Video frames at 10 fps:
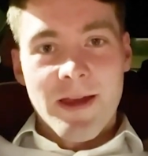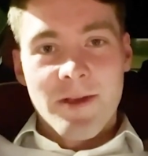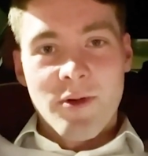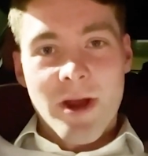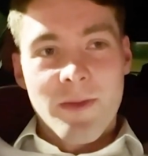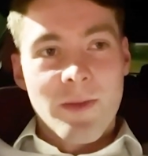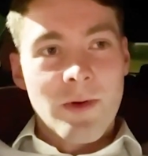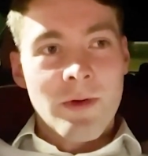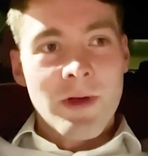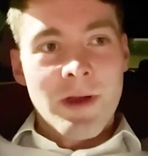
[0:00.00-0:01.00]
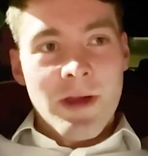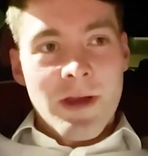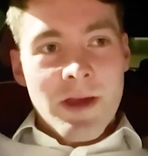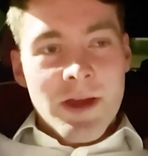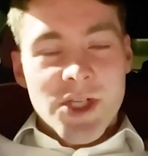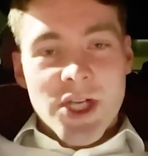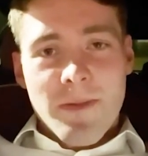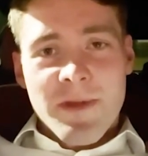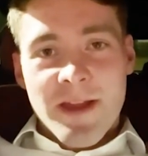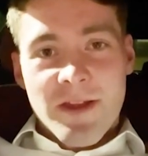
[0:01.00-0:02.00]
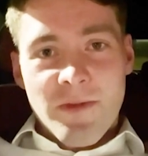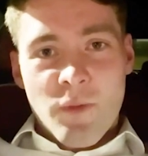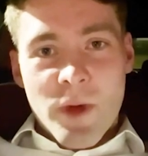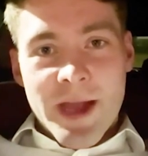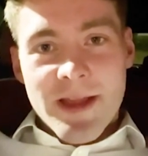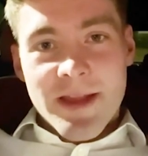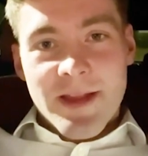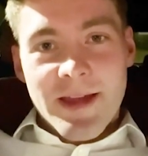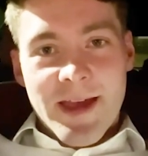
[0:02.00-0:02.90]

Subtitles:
Incredible sharp sense of wit,